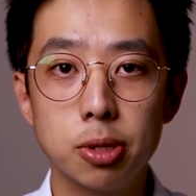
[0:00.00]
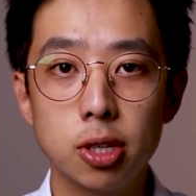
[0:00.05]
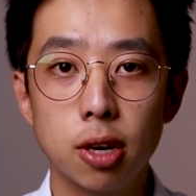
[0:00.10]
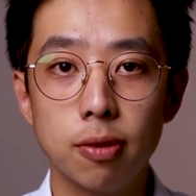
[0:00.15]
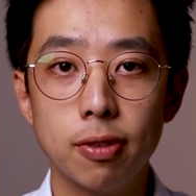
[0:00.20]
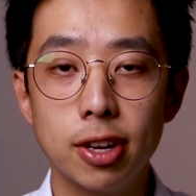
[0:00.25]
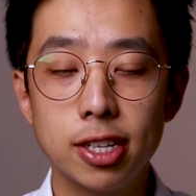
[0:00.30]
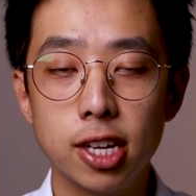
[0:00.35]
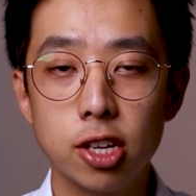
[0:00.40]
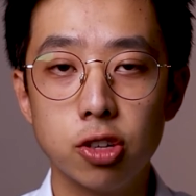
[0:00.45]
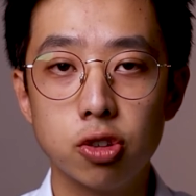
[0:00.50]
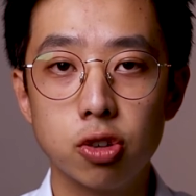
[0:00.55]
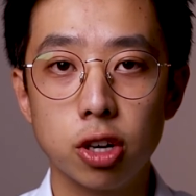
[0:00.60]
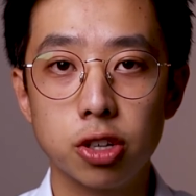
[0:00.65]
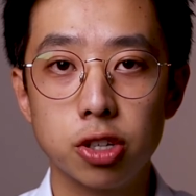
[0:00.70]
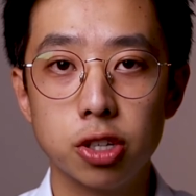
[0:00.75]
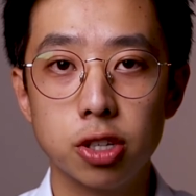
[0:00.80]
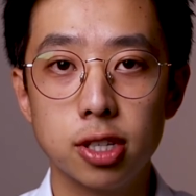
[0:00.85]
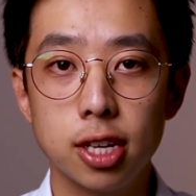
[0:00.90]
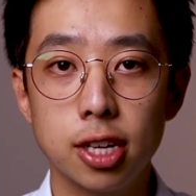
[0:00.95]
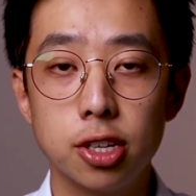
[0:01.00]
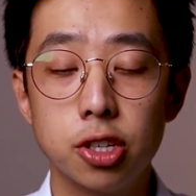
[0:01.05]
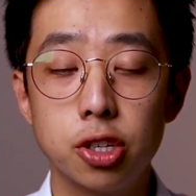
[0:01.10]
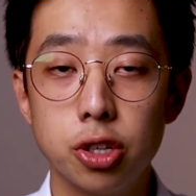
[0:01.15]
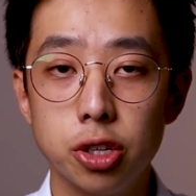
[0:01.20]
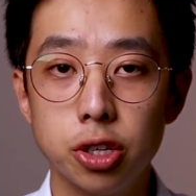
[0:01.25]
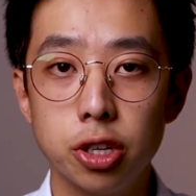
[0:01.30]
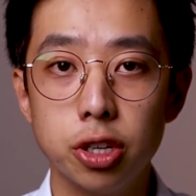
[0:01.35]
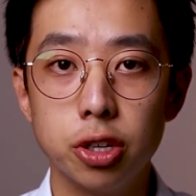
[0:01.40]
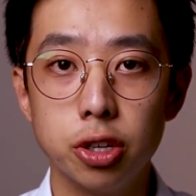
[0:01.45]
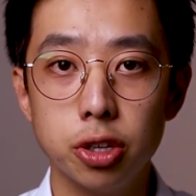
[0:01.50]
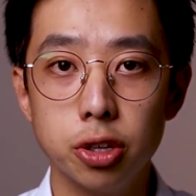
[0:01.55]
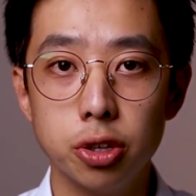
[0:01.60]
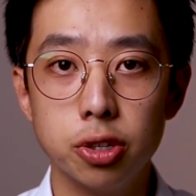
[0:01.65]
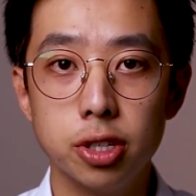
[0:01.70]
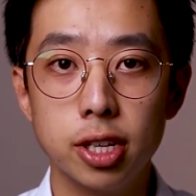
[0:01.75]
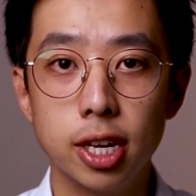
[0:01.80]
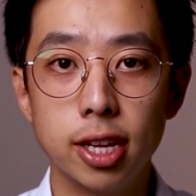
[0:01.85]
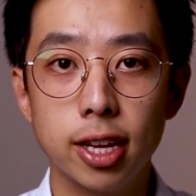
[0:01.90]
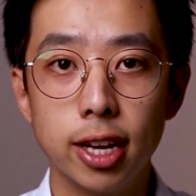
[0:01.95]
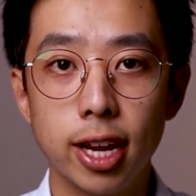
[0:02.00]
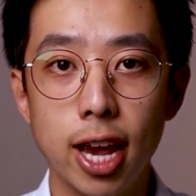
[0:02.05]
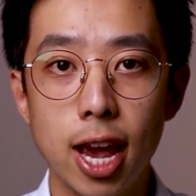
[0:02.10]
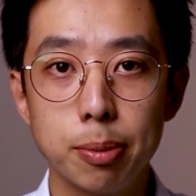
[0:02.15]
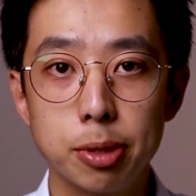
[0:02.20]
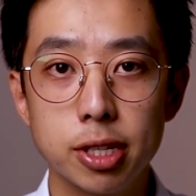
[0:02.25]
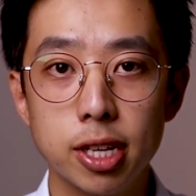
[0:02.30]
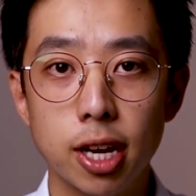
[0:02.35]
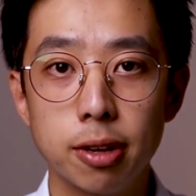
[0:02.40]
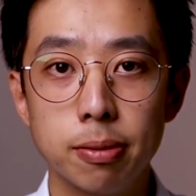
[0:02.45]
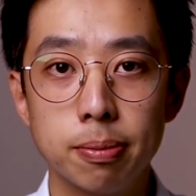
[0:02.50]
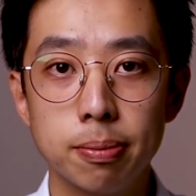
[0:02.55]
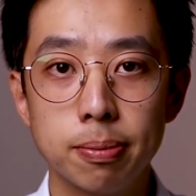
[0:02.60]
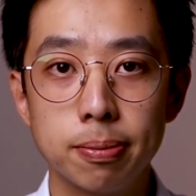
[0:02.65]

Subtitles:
of essay structures that students use in the GAMSAT.